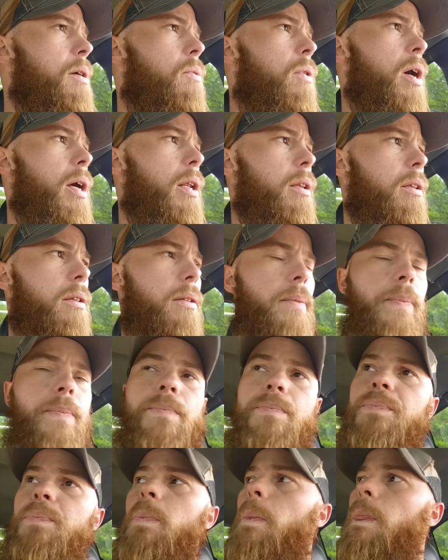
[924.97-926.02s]
tell you what,
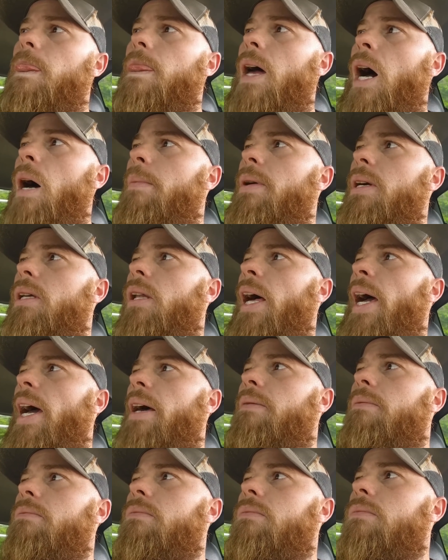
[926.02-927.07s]
I'll be
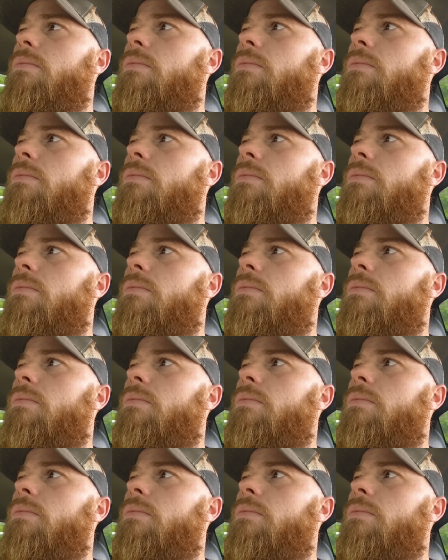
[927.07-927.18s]
glad,